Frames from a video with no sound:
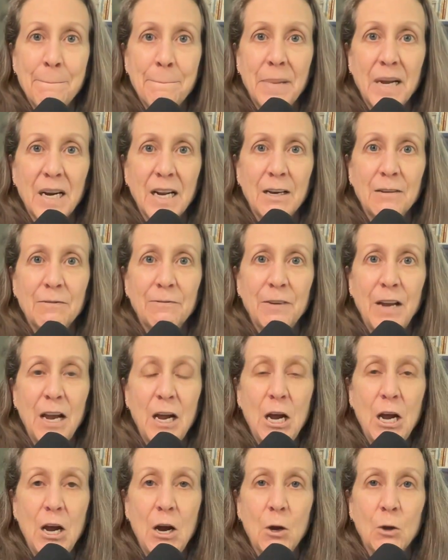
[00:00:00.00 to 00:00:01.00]
but I
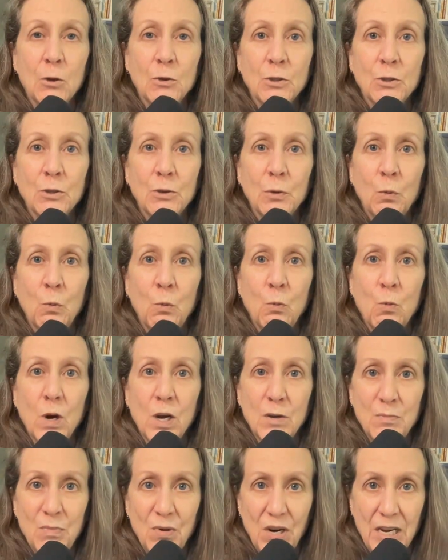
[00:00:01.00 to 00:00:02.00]
found
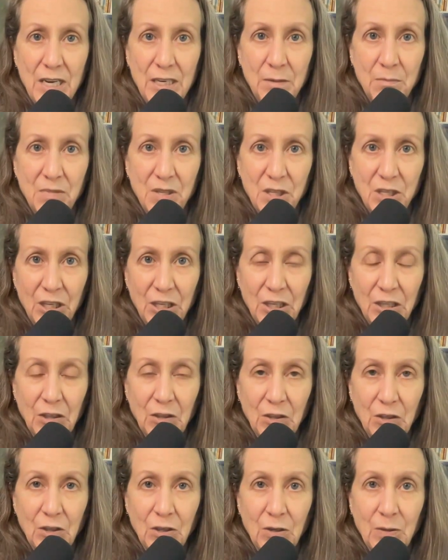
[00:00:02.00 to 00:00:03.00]
one brand in
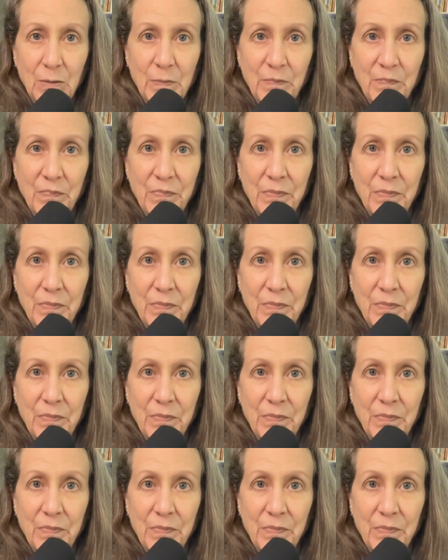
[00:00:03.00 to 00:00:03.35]
particular